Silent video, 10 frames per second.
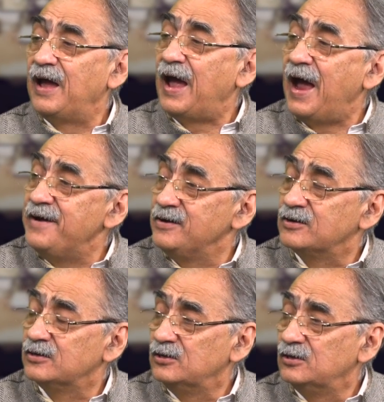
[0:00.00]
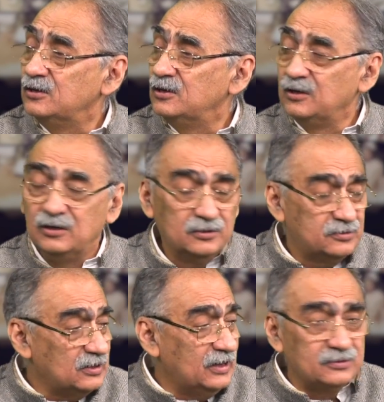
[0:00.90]
and
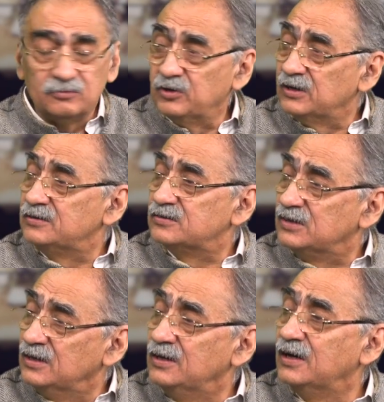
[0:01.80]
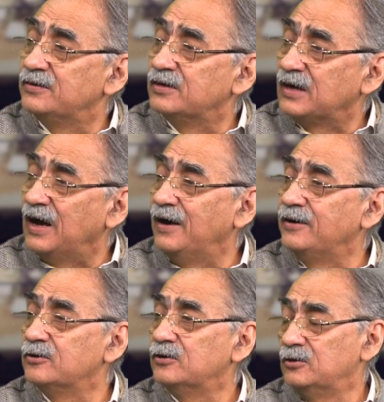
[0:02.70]
Sir is a very senior
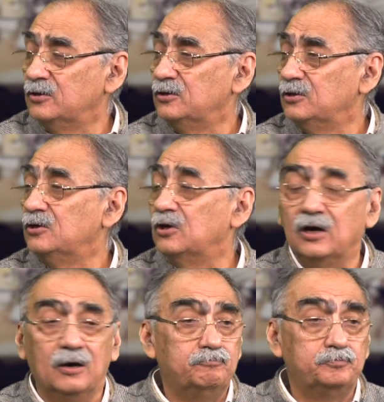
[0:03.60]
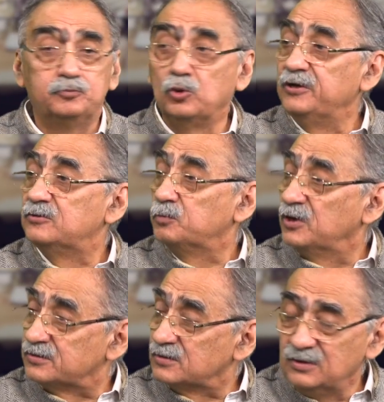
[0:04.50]
retired police
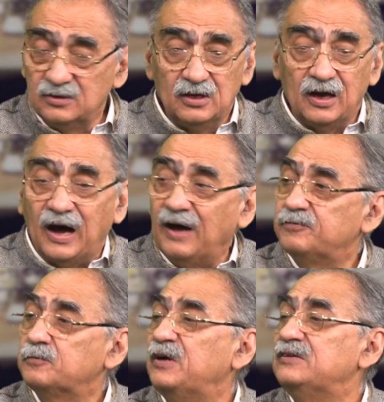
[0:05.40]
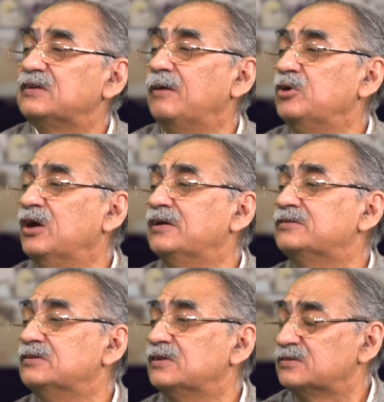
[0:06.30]
person, I've spent some
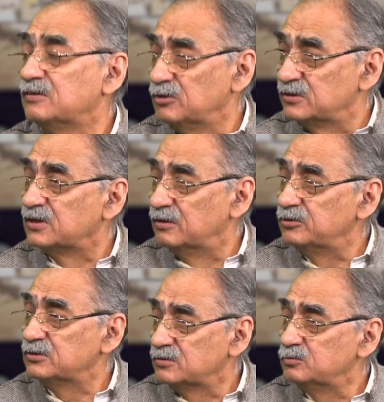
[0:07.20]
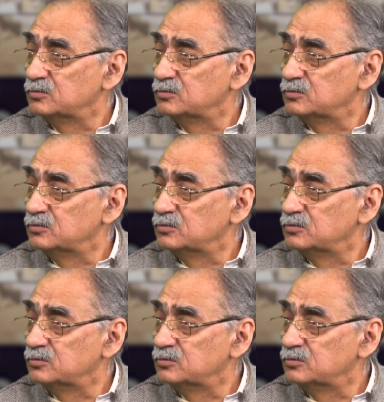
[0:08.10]
years in the civil service.